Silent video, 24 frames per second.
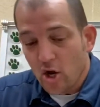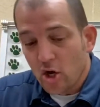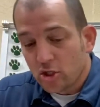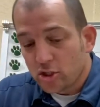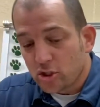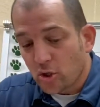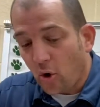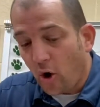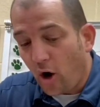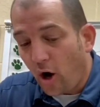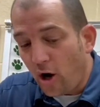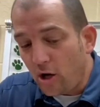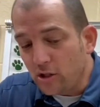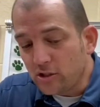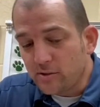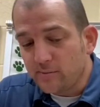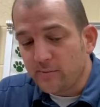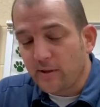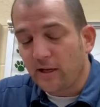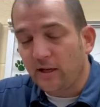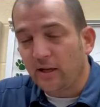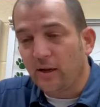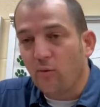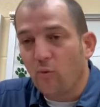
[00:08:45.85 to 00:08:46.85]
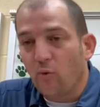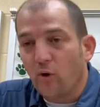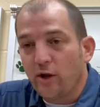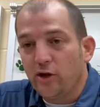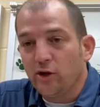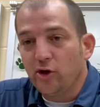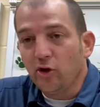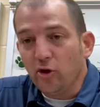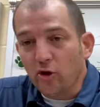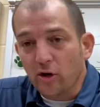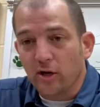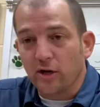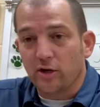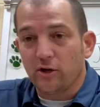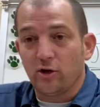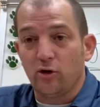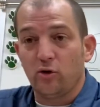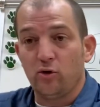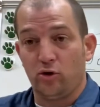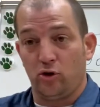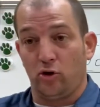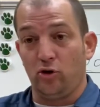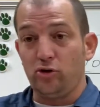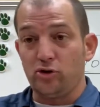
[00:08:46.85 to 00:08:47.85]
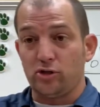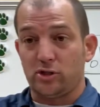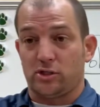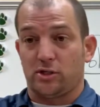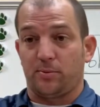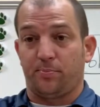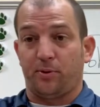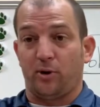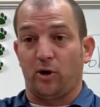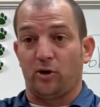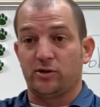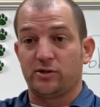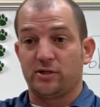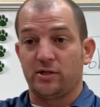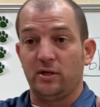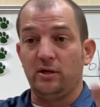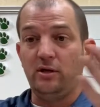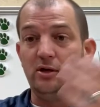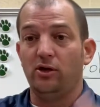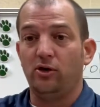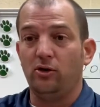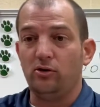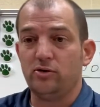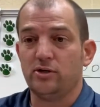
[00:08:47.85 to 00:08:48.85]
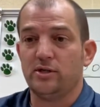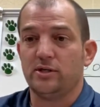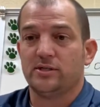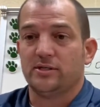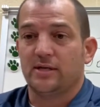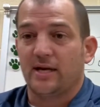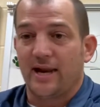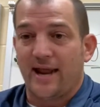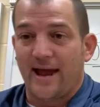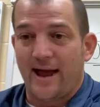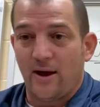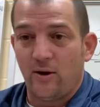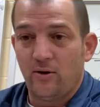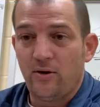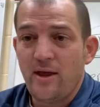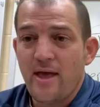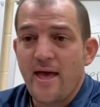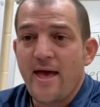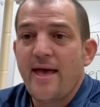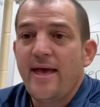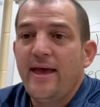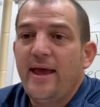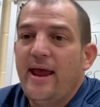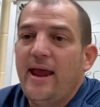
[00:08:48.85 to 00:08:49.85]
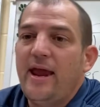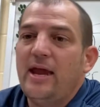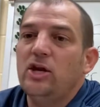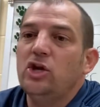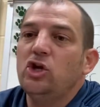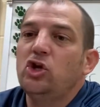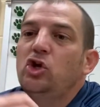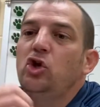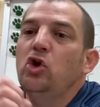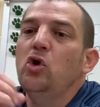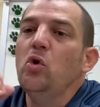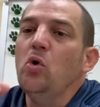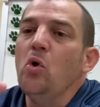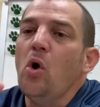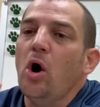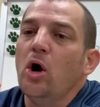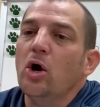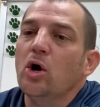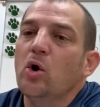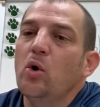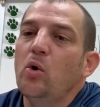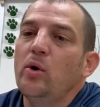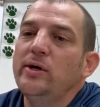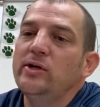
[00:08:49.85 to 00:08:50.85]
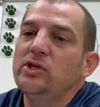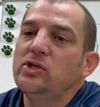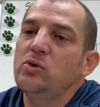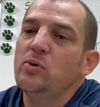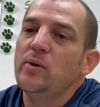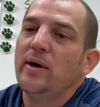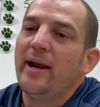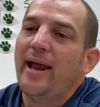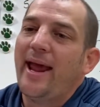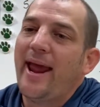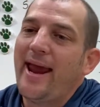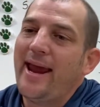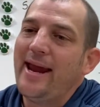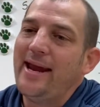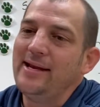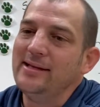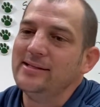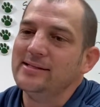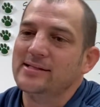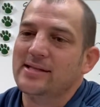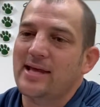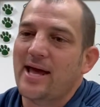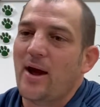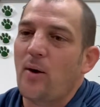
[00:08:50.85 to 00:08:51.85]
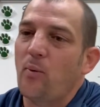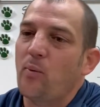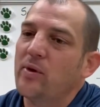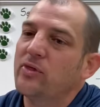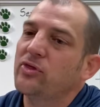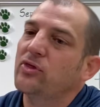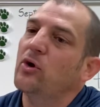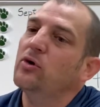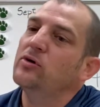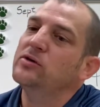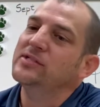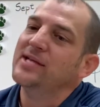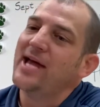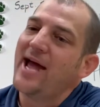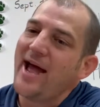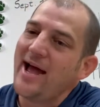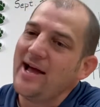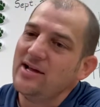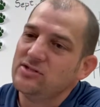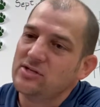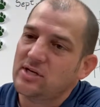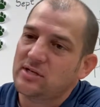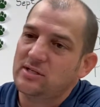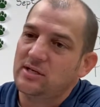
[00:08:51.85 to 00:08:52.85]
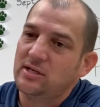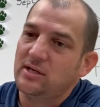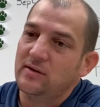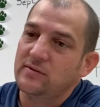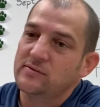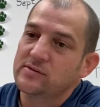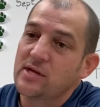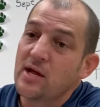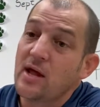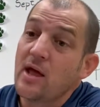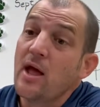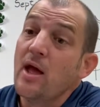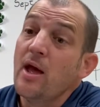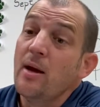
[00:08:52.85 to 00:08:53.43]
So ultimately, what you're going to do, you're just a person, you're just a noun, and you are going to enhance that with those adjectives.